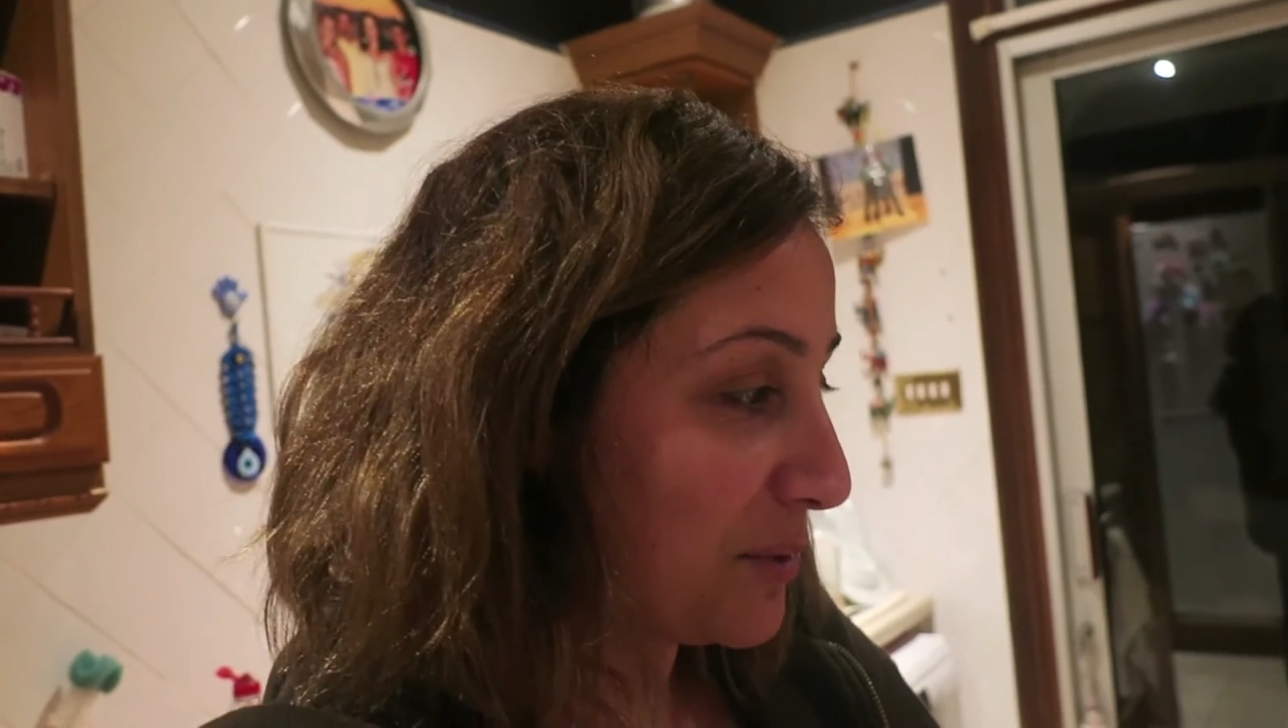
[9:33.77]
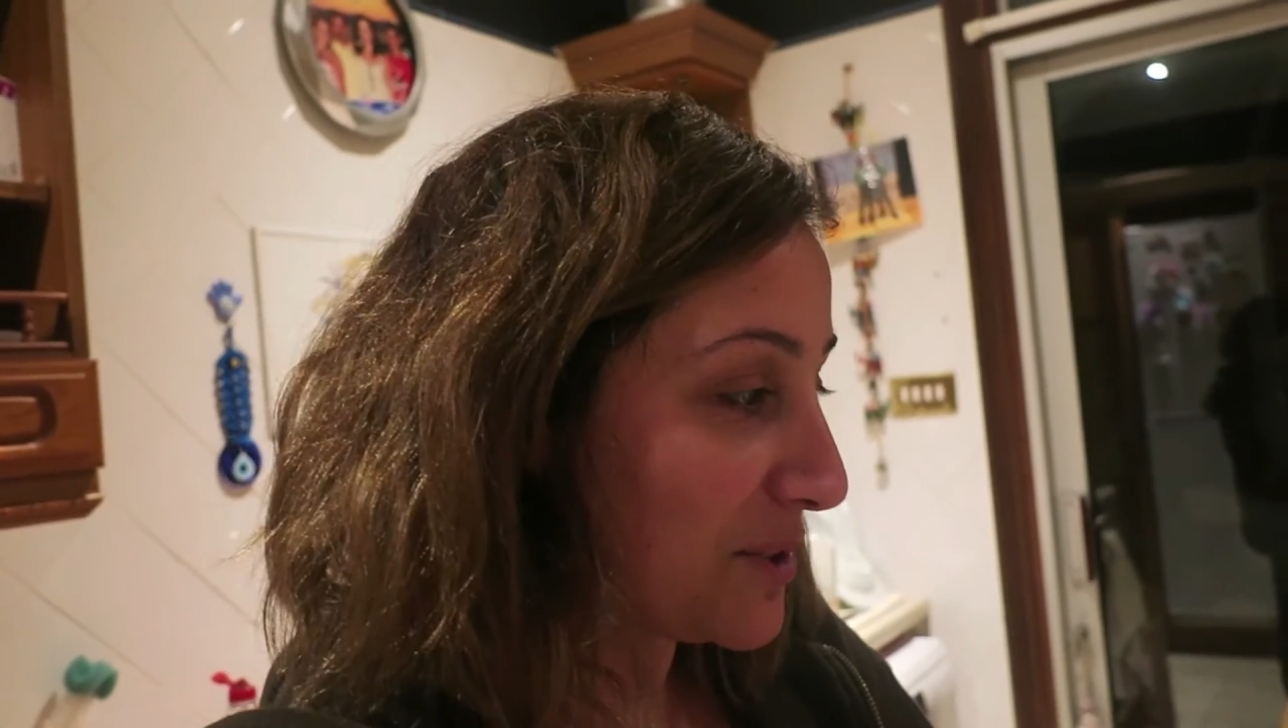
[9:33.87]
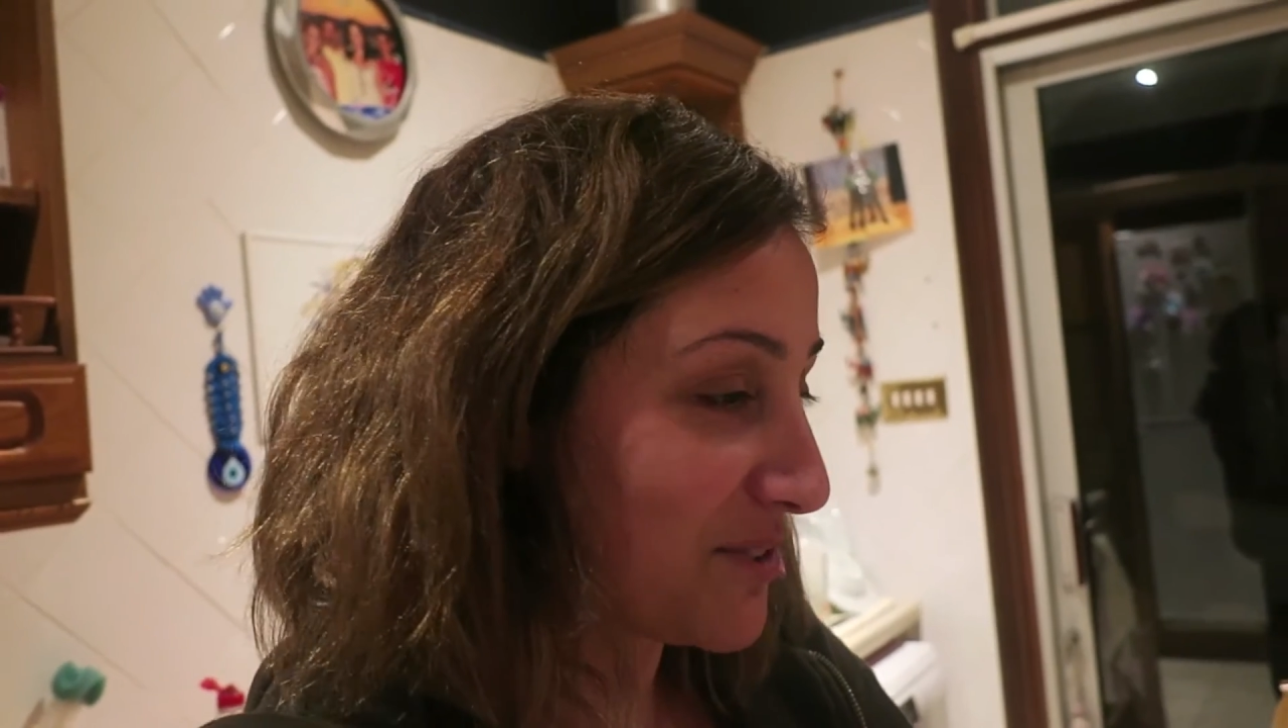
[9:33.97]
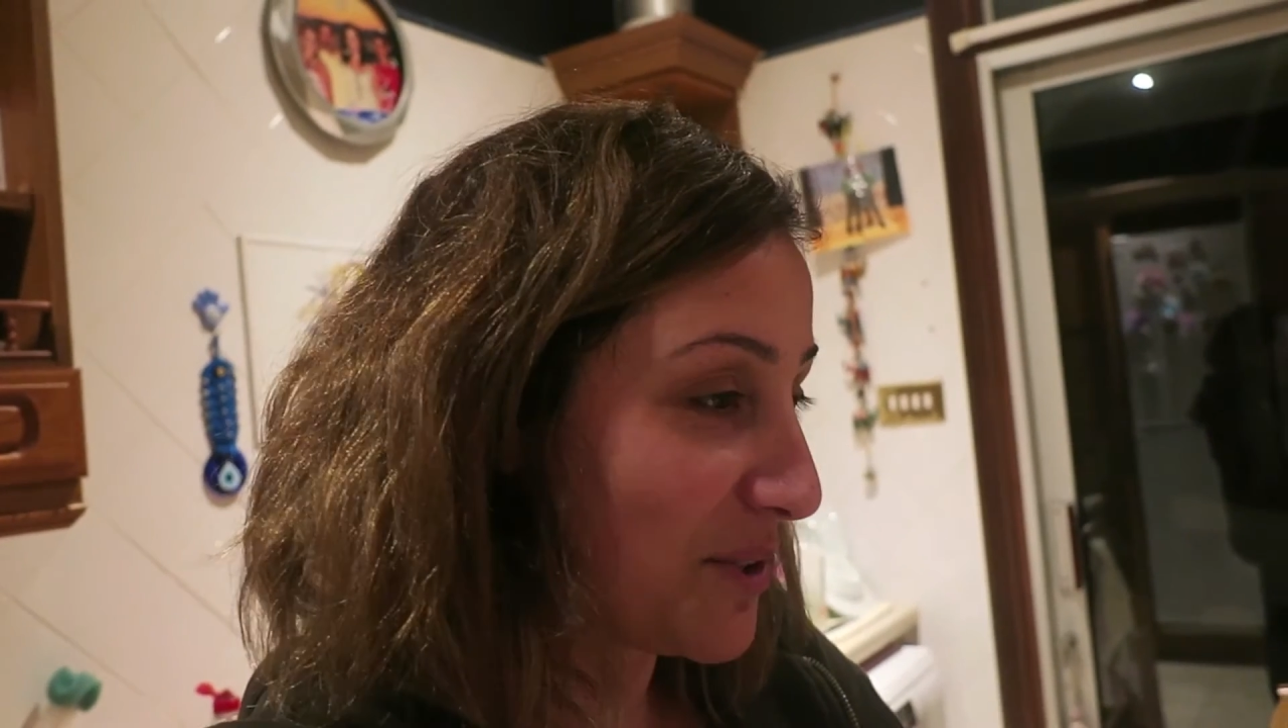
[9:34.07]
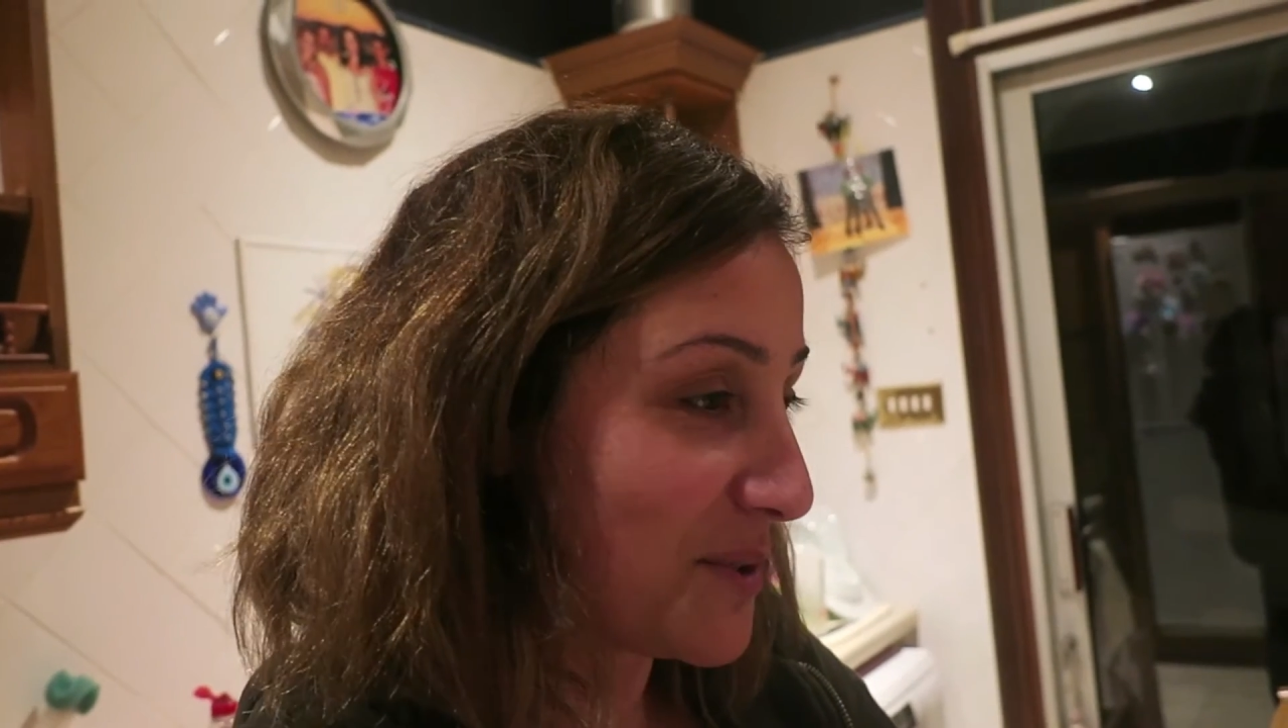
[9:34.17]

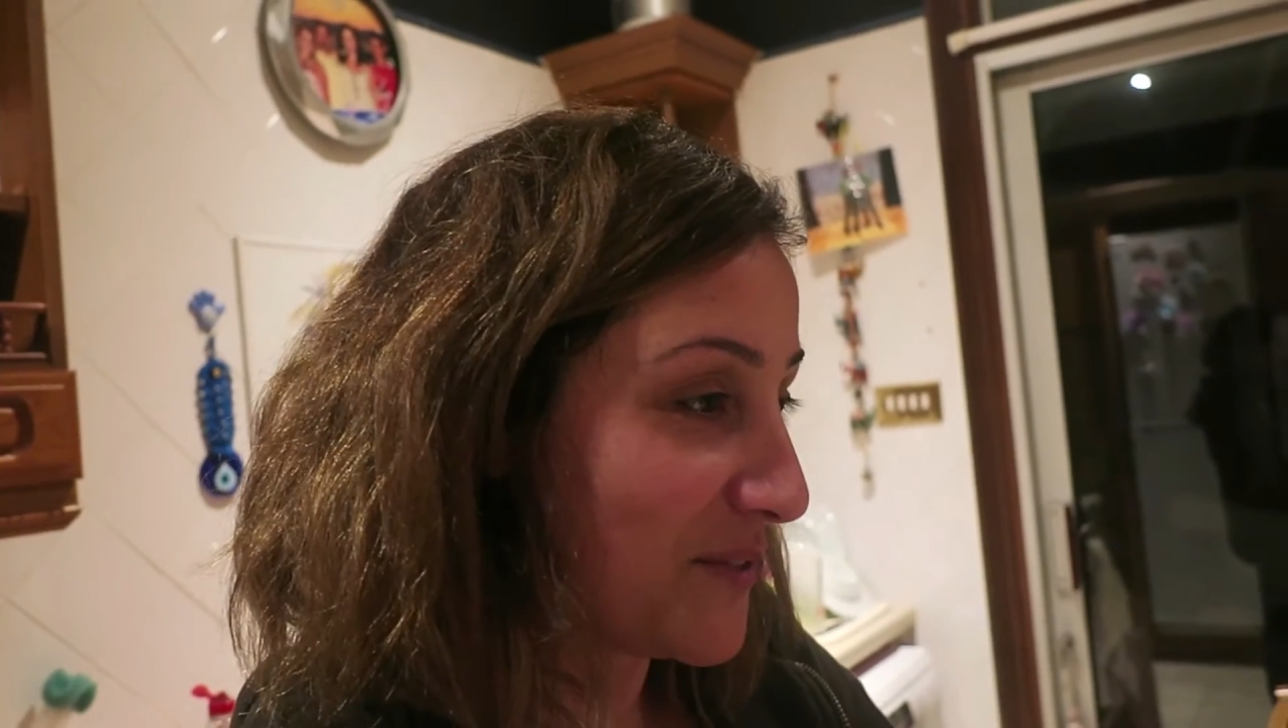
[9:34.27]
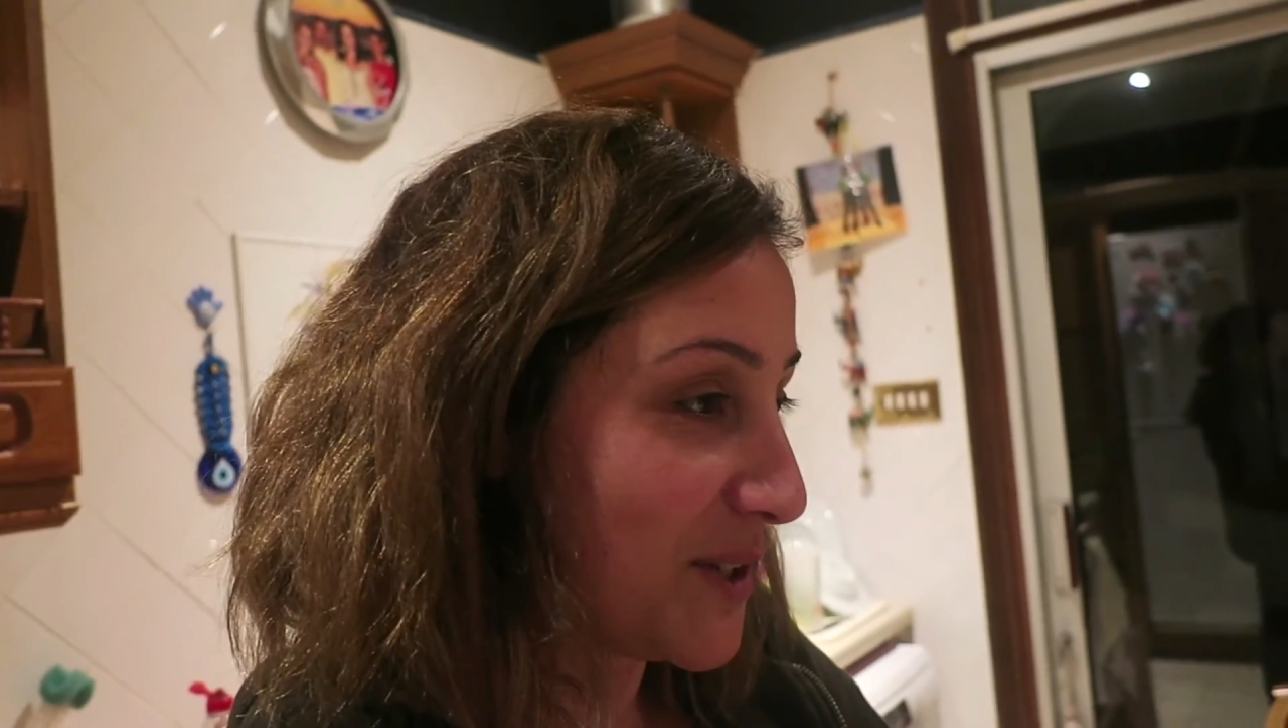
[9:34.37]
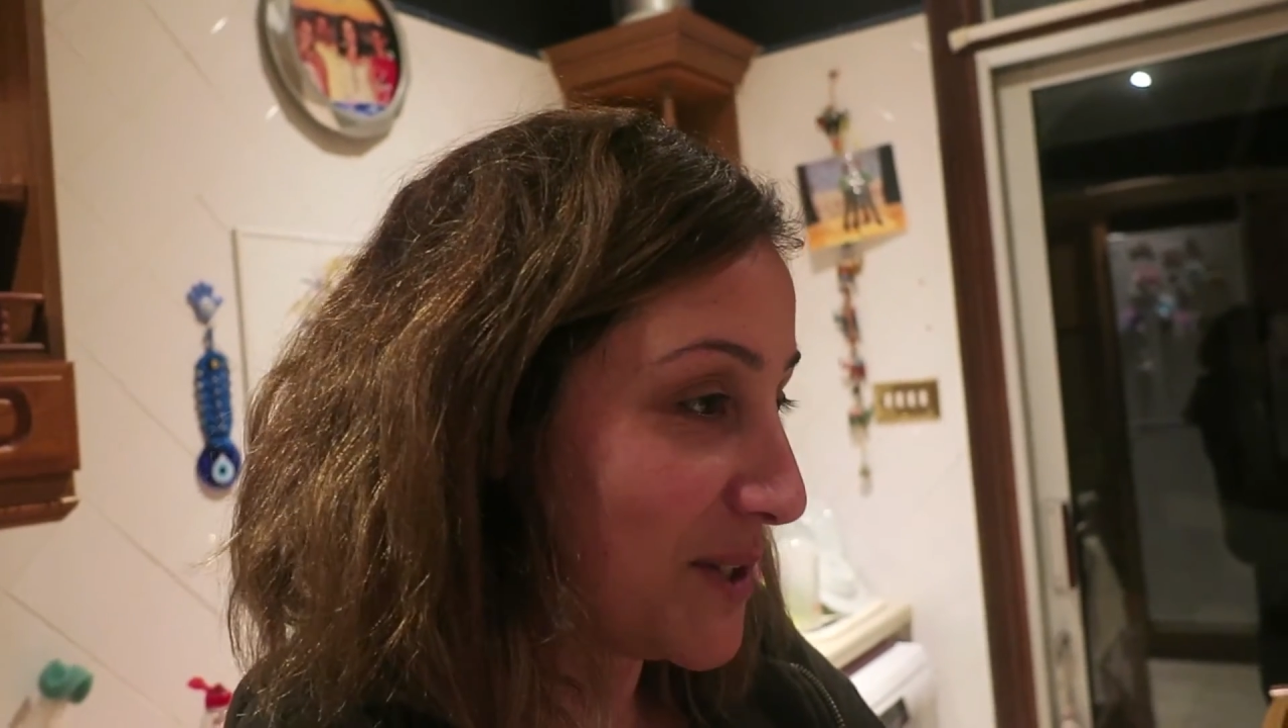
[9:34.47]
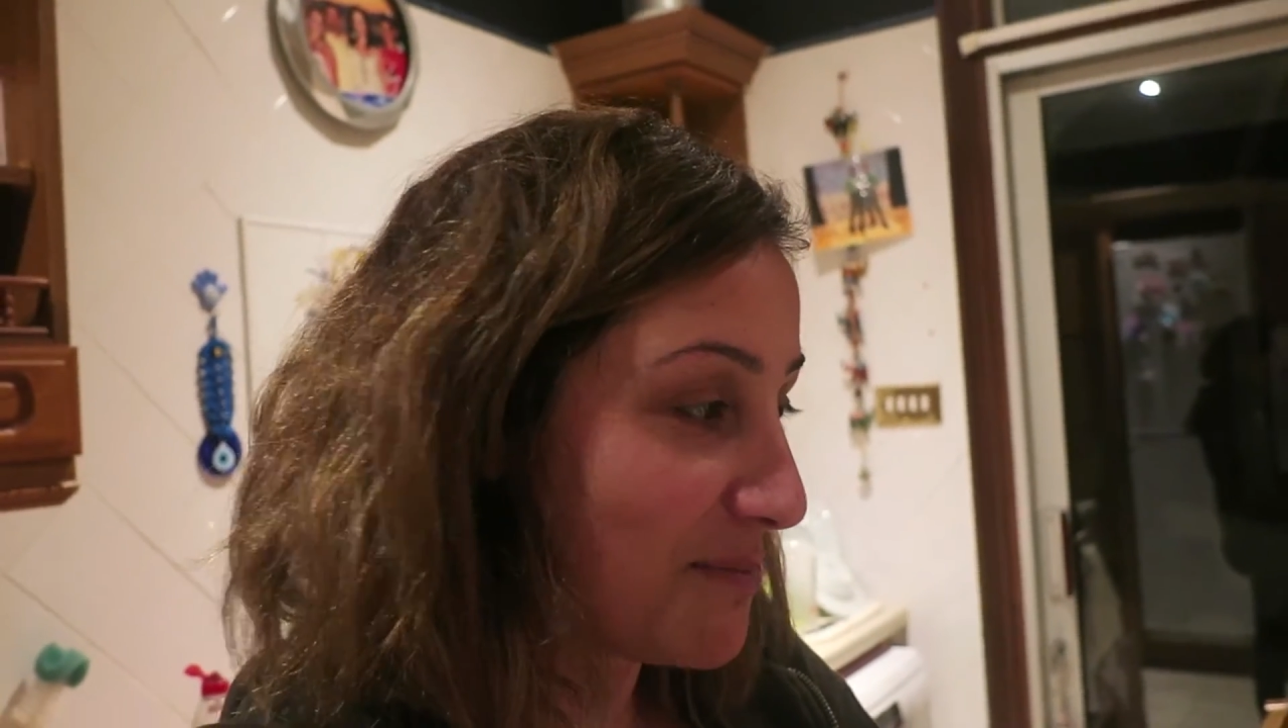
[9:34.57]
What's wrong with you?